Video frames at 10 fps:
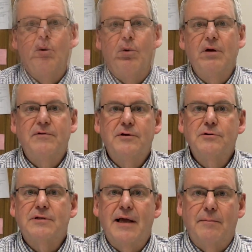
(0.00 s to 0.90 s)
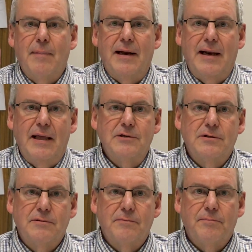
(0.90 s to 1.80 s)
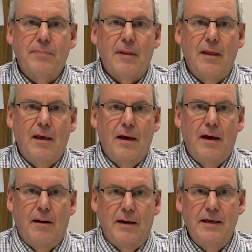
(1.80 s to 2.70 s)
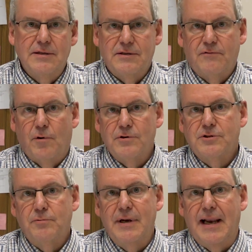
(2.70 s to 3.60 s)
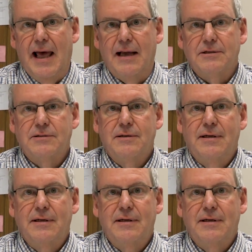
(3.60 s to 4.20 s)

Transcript: One of the new state mandates is, of course, the READ Act.